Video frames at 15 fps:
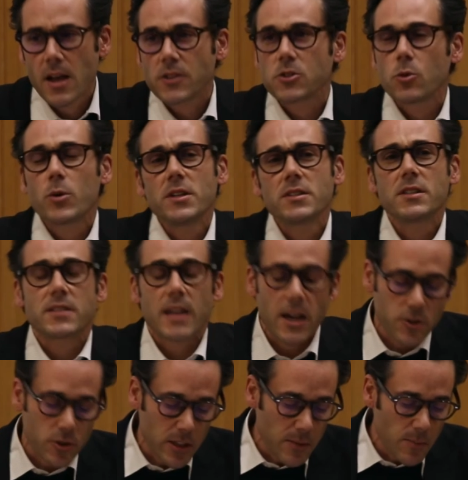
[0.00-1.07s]
So what does this
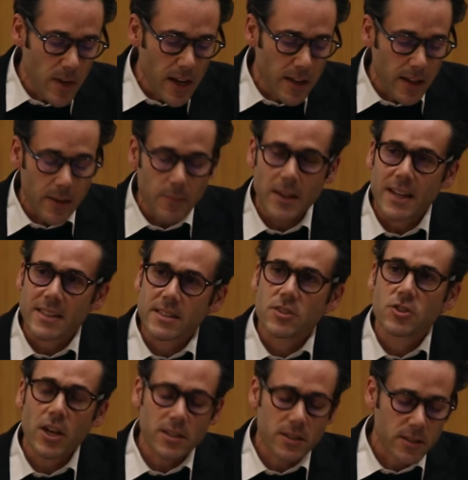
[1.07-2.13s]
actually mean? It
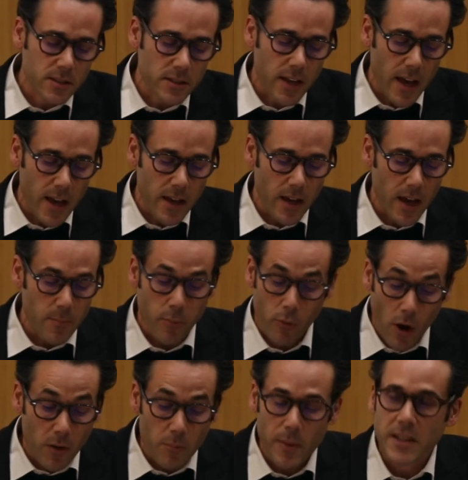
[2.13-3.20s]
suggests a
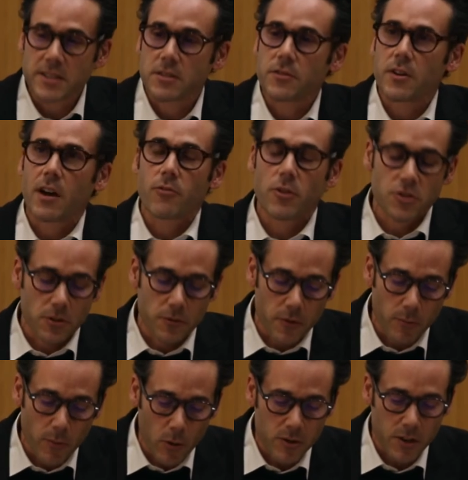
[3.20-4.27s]
broad base of coverage, and
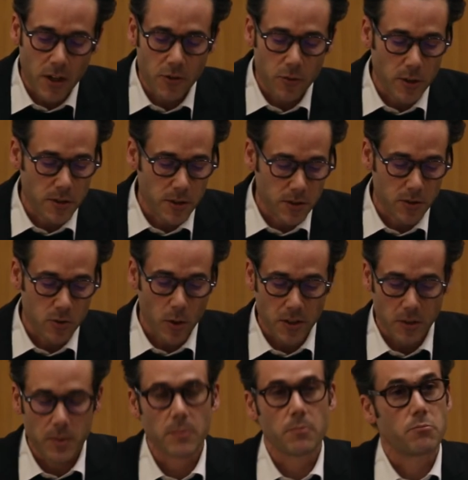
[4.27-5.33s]
for most countries this is
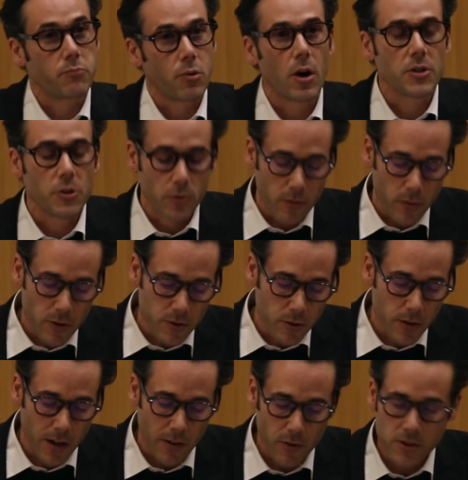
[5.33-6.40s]
going to be broad
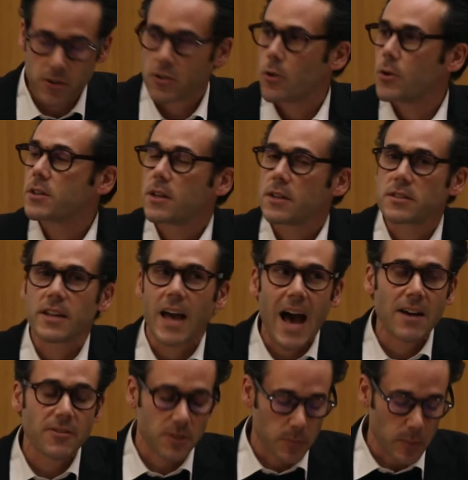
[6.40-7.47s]
universal coverage, although it doesn't
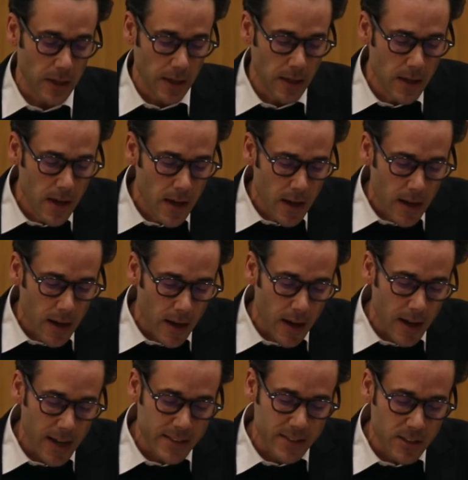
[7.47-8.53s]
have to be.
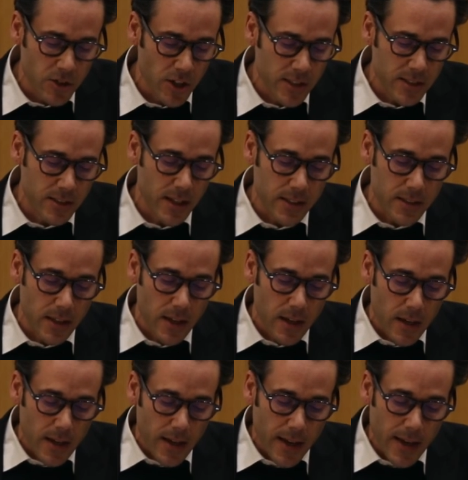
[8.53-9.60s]
It suggests
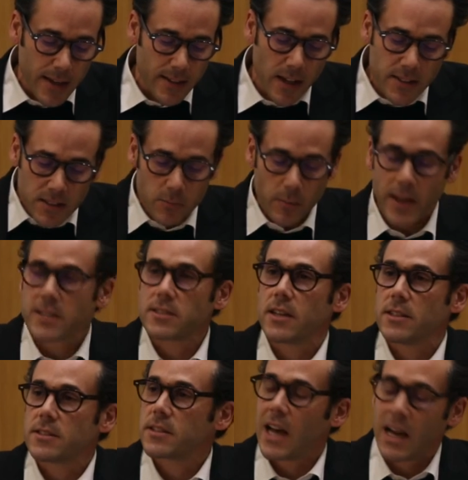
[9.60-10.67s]
that it doesn't make
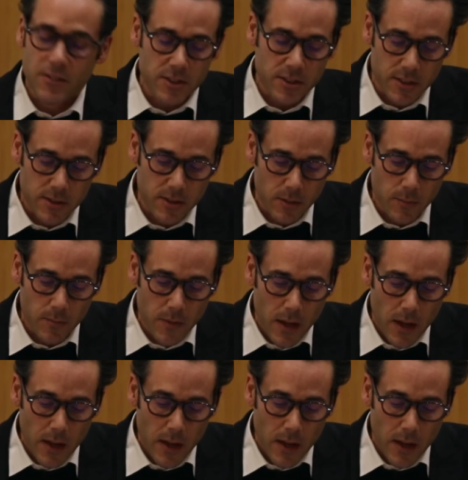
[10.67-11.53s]
sense to have a system